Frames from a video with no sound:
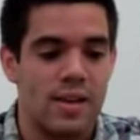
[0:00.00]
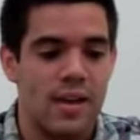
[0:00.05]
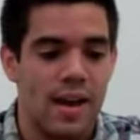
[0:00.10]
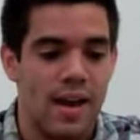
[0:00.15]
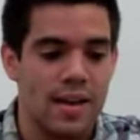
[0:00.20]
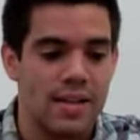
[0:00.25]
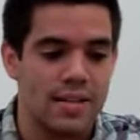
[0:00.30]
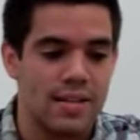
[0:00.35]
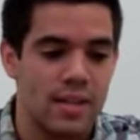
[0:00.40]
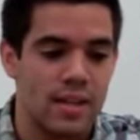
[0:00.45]

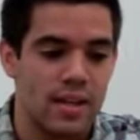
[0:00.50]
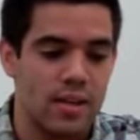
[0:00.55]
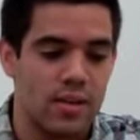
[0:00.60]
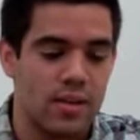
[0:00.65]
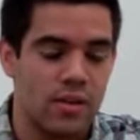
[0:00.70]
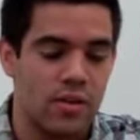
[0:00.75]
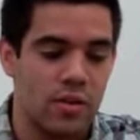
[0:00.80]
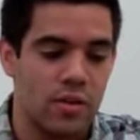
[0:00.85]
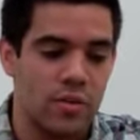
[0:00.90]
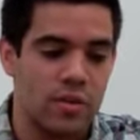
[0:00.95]
I'd say,
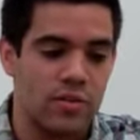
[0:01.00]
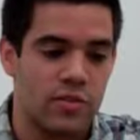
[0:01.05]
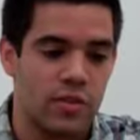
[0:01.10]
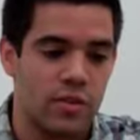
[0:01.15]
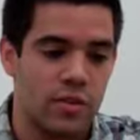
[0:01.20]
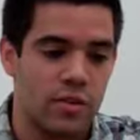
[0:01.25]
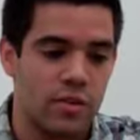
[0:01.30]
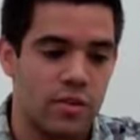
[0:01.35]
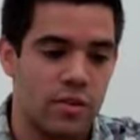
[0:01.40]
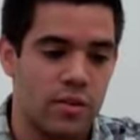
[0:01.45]
you know, it's
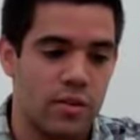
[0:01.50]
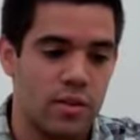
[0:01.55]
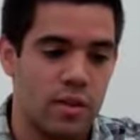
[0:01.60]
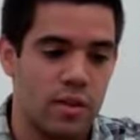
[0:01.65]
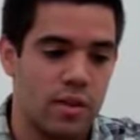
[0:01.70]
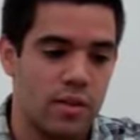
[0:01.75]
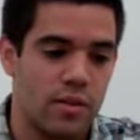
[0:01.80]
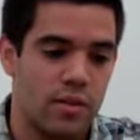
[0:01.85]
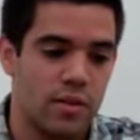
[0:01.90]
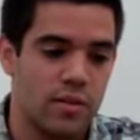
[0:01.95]
for,
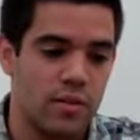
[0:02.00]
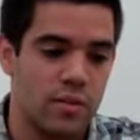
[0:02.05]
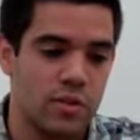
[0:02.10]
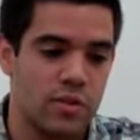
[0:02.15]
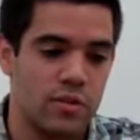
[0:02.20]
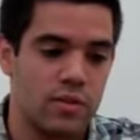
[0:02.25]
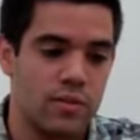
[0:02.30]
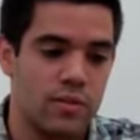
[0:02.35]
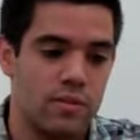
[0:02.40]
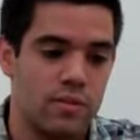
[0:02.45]
uh, it
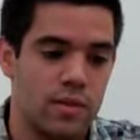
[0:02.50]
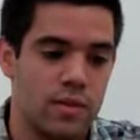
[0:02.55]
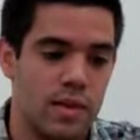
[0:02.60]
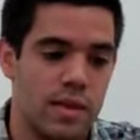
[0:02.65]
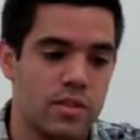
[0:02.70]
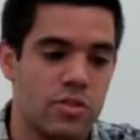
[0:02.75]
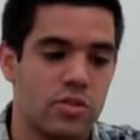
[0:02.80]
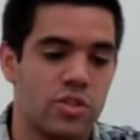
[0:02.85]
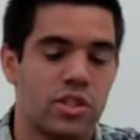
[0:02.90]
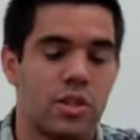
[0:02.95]
was an
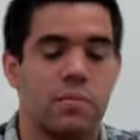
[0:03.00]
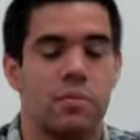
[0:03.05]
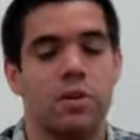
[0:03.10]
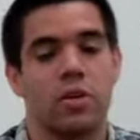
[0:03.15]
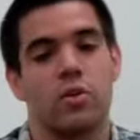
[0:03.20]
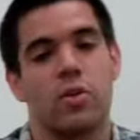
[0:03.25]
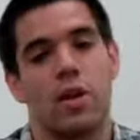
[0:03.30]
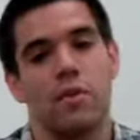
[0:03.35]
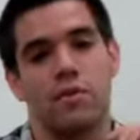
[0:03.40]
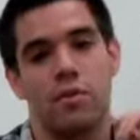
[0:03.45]
internship in the
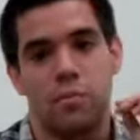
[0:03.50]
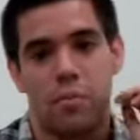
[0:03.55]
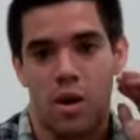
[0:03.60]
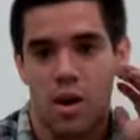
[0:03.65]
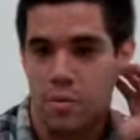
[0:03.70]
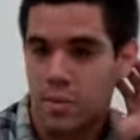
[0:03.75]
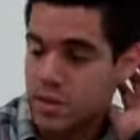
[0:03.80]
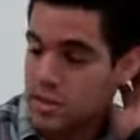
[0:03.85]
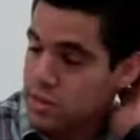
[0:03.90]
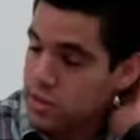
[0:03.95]
creative
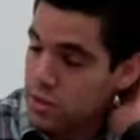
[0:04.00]
department.